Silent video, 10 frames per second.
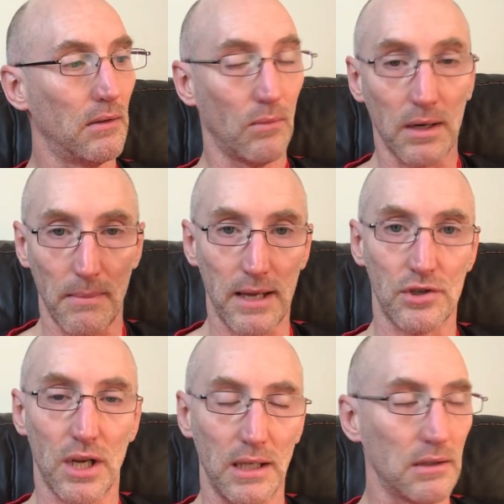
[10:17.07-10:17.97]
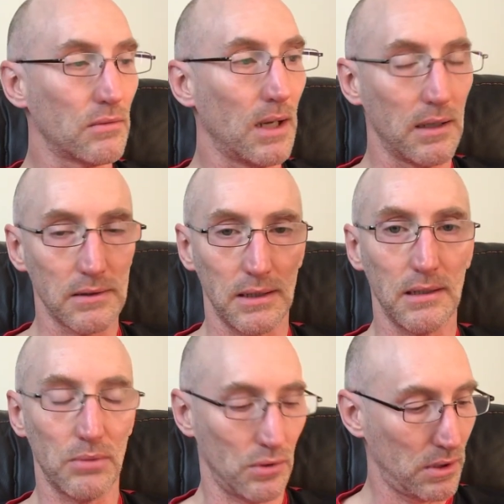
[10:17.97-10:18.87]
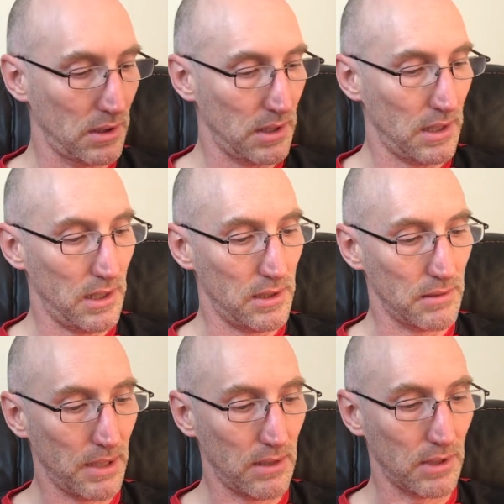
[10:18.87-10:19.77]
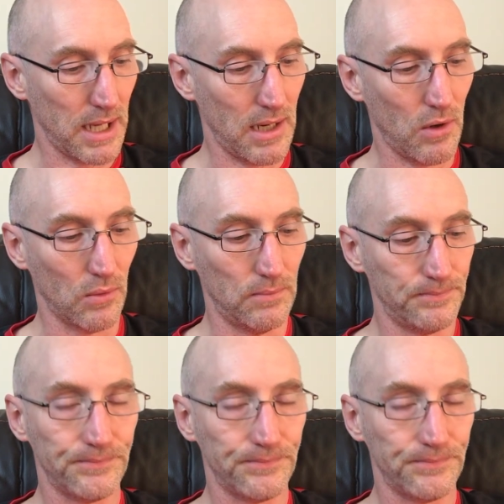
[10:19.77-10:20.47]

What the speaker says: when I met Shane, as well as in the book, is about how